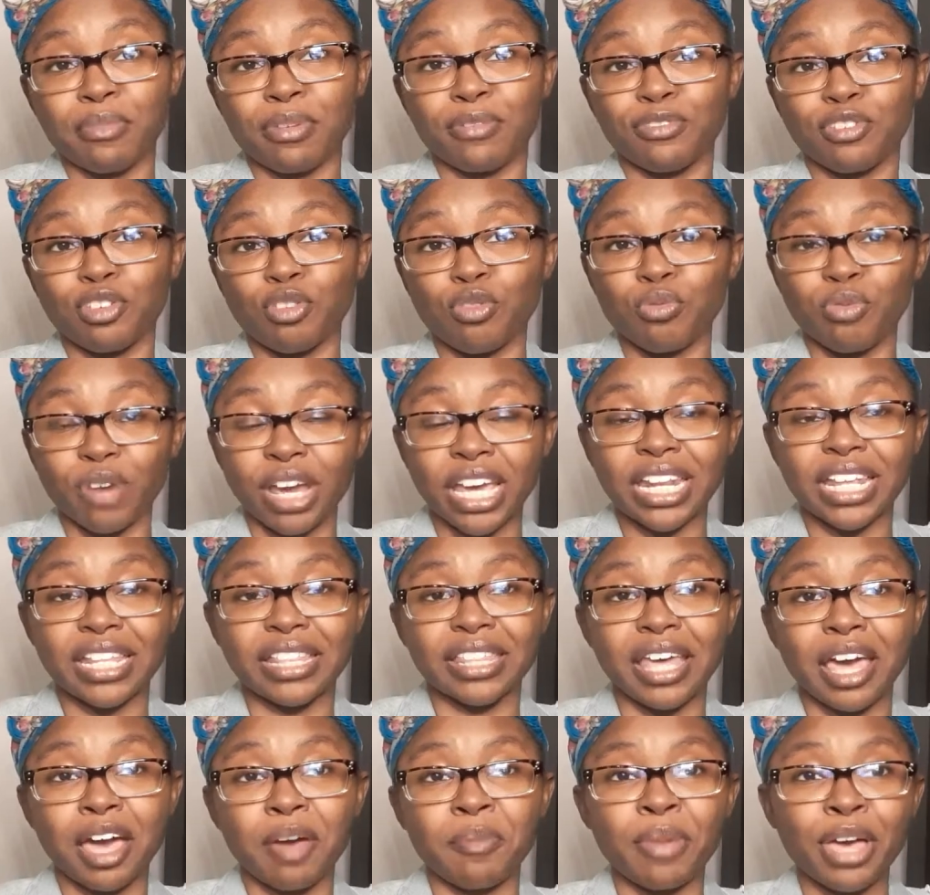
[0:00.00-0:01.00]
if you rated
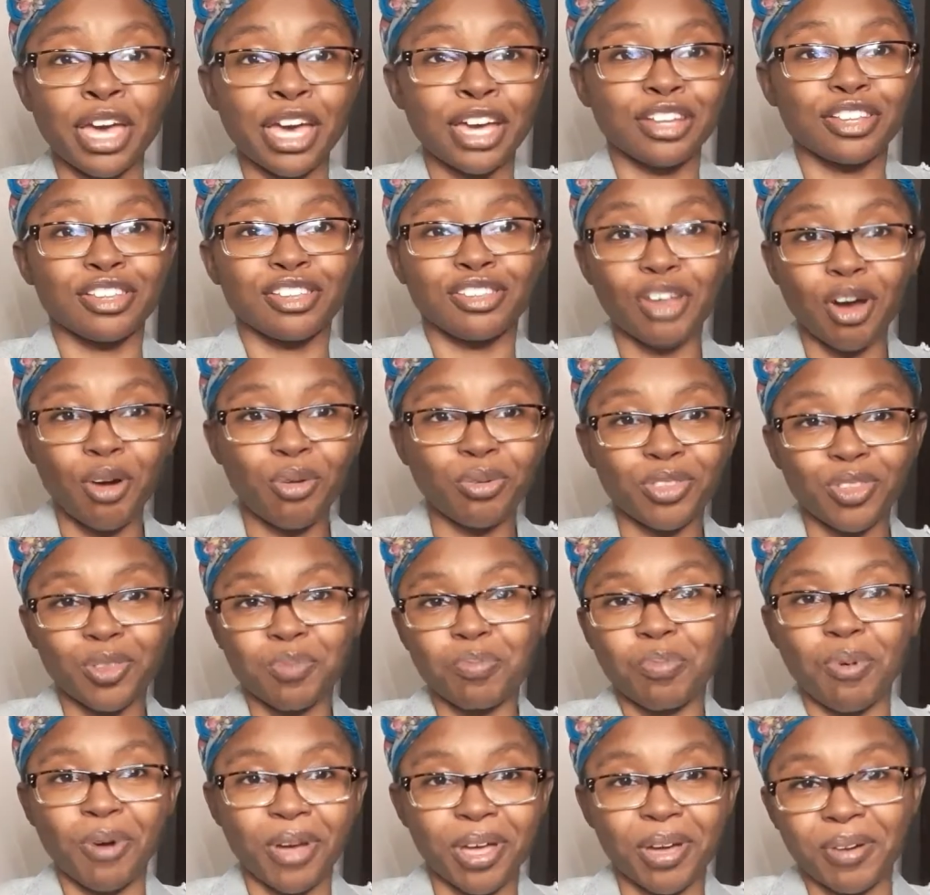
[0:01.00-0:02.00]
them. Don't
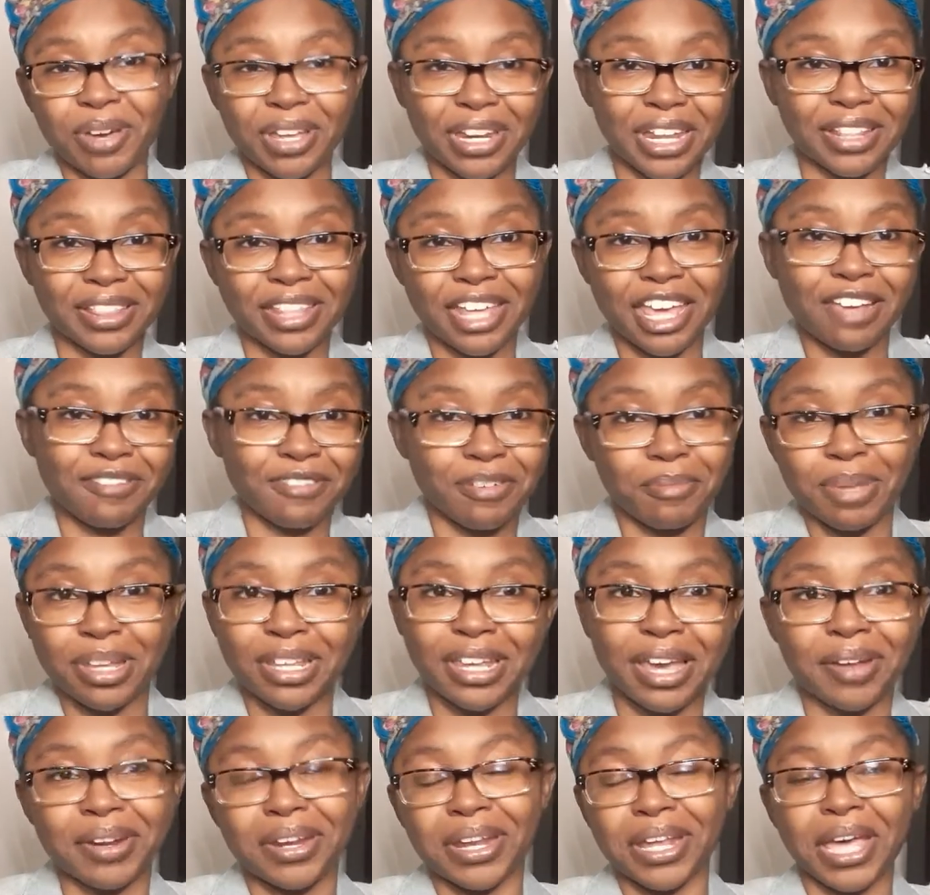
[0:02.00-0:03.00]
spoil anything for me
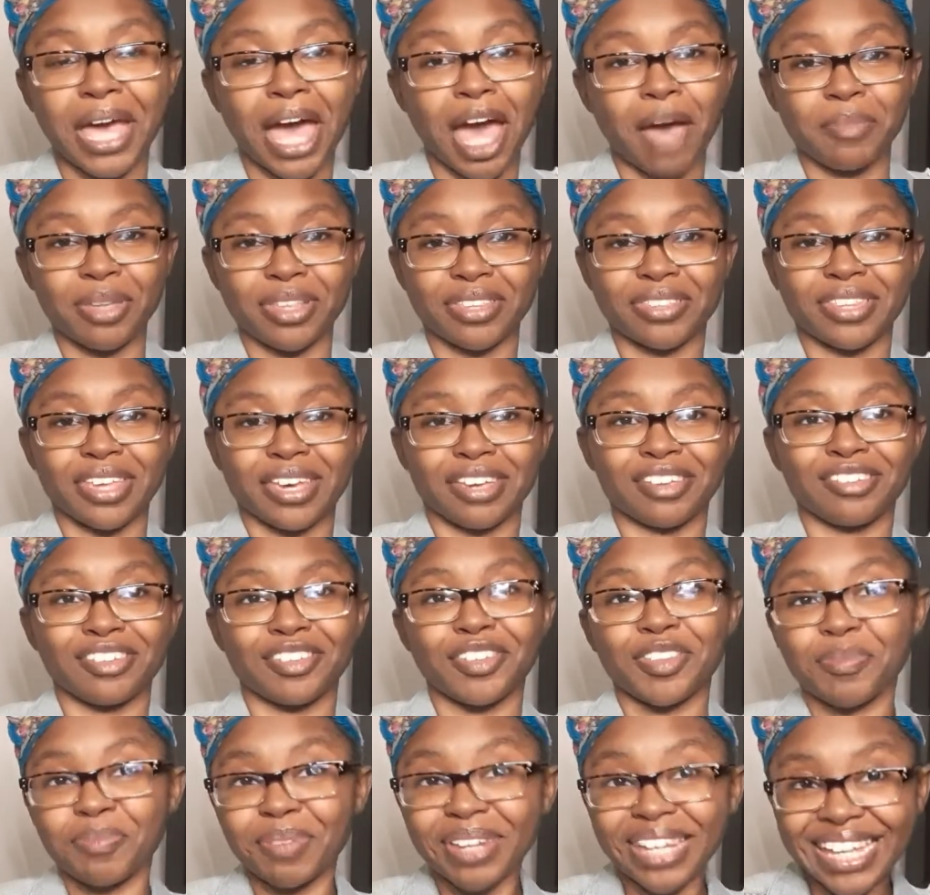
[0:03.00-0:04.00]
down in the comment
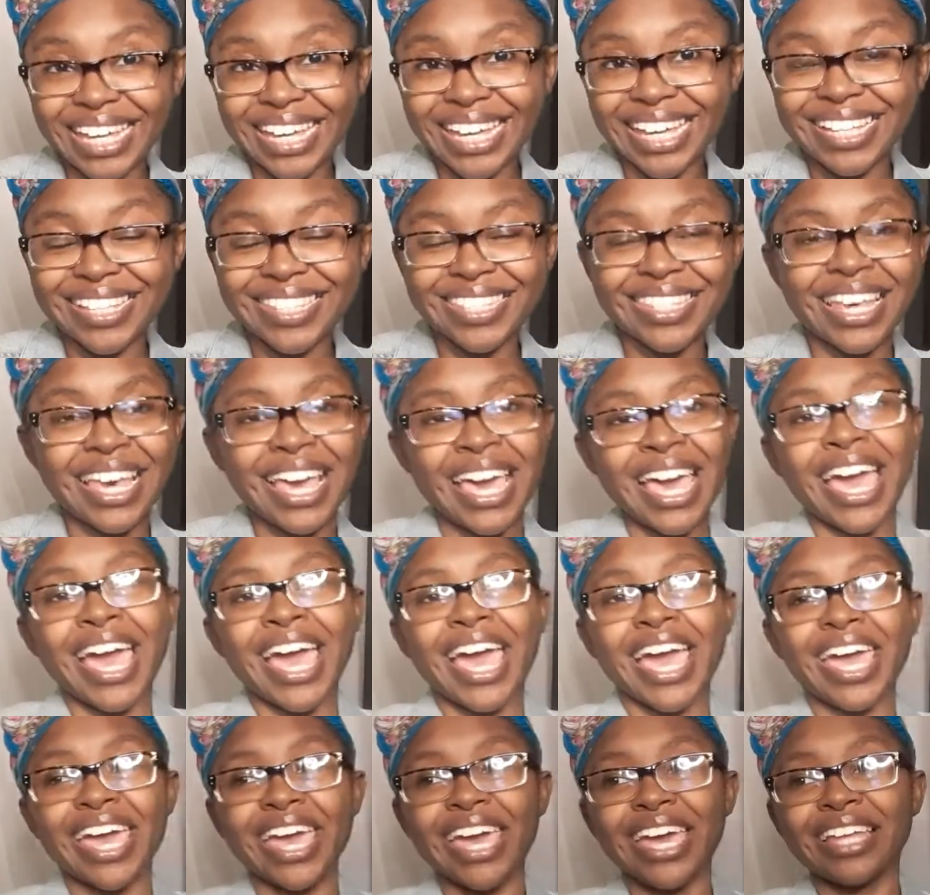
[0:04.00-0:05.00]
sections, please.
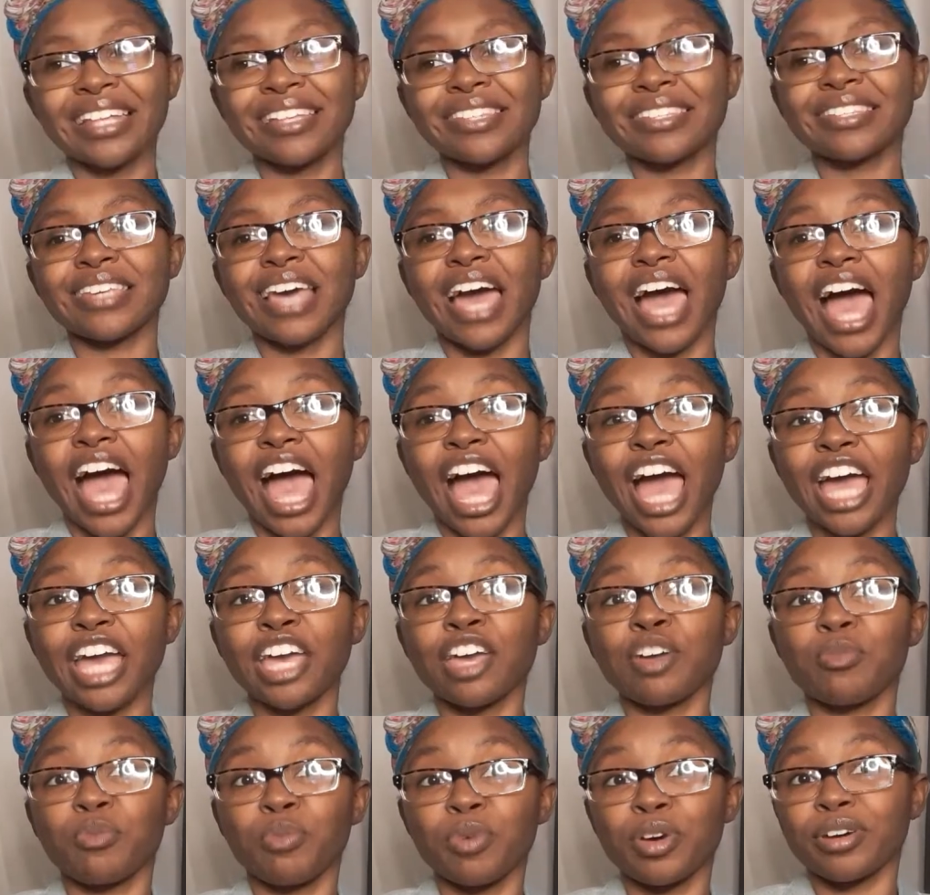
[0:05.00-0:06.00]
And
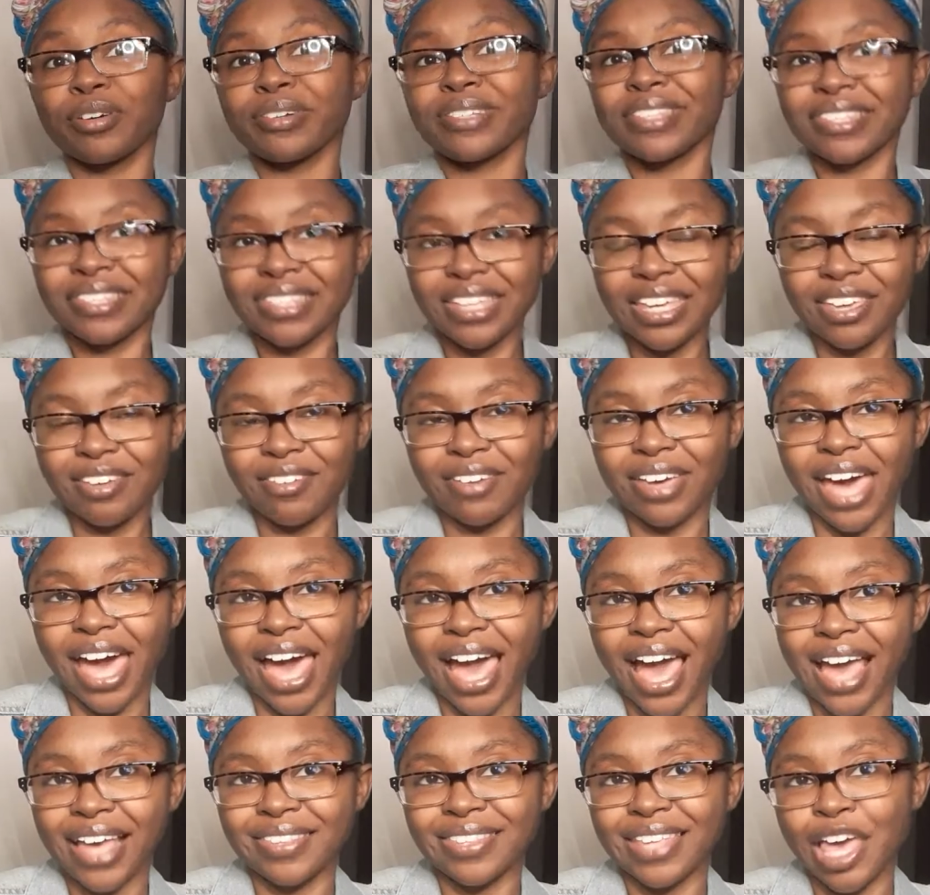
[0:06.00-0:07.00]
I will see you
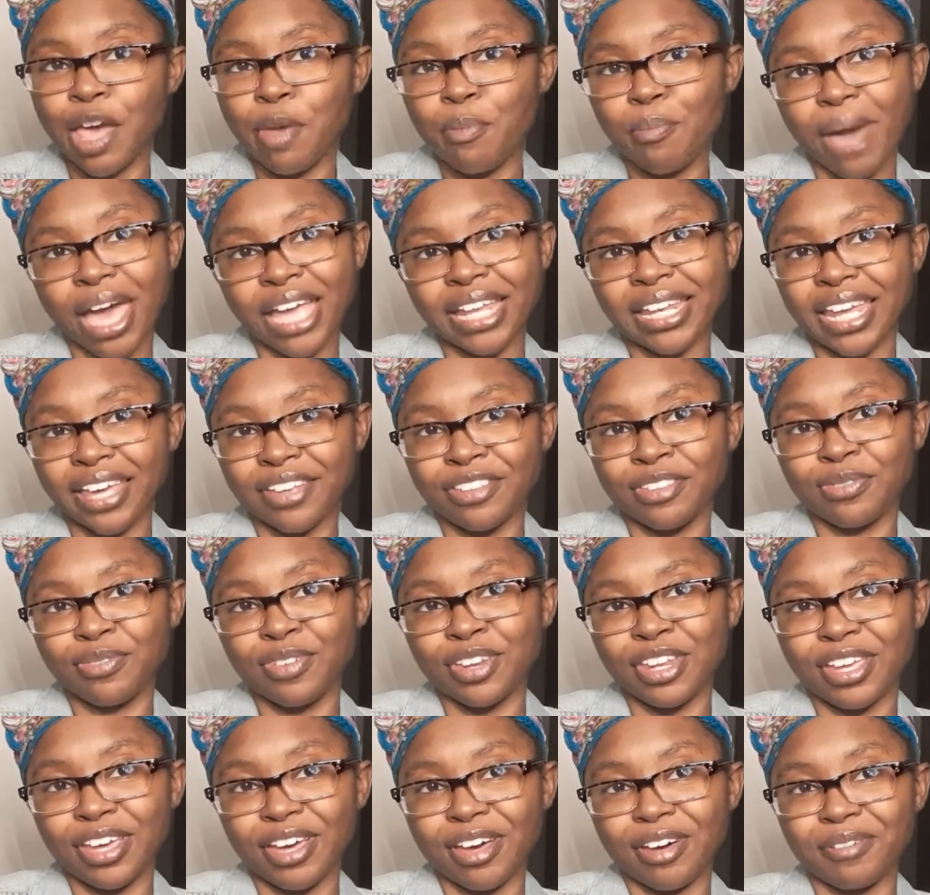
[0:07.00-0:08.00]
guys in my next
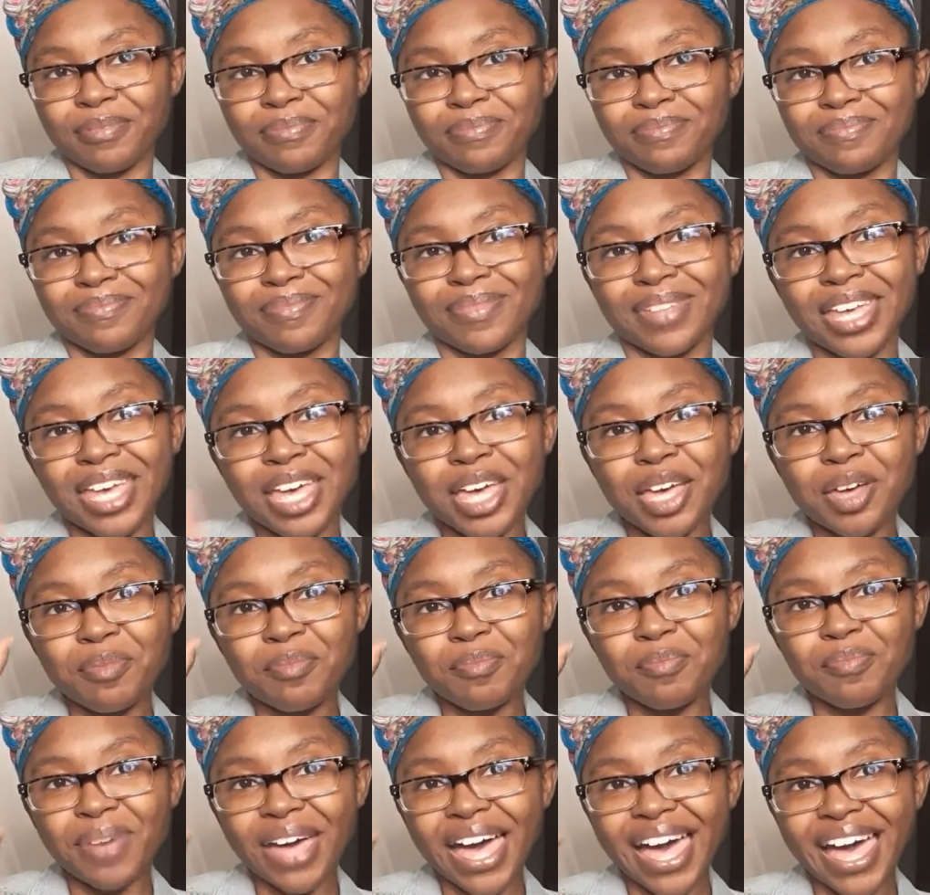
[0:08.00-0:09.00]
video.
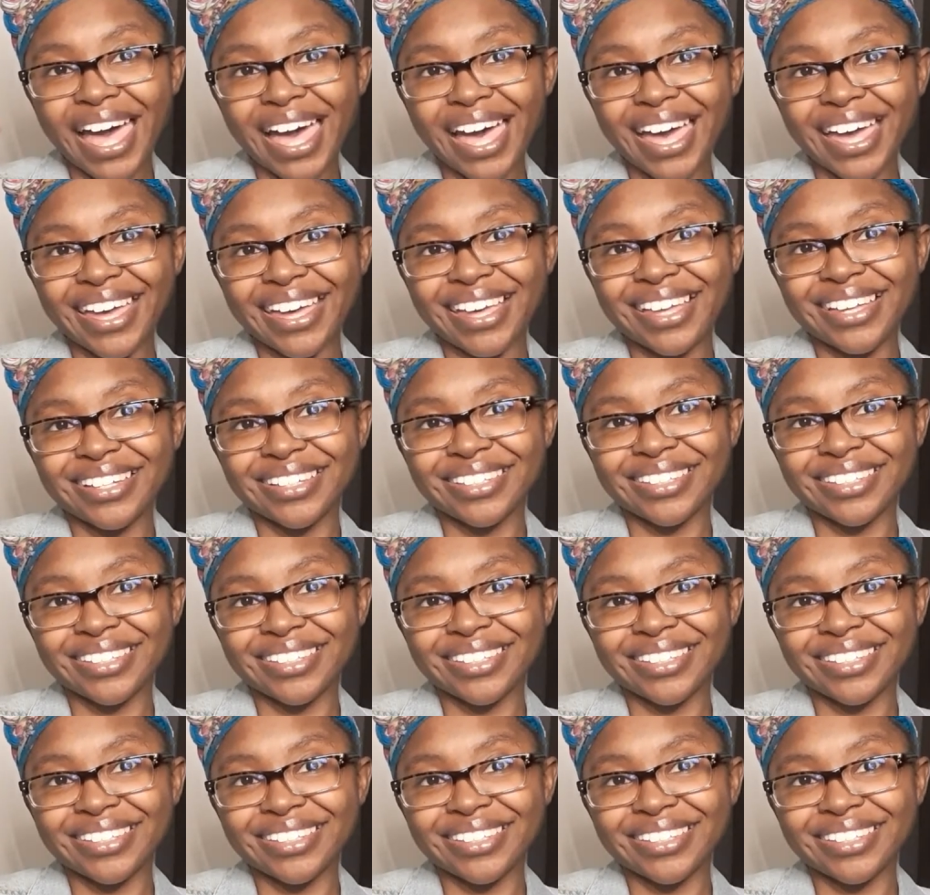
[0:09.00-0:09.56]
Bye.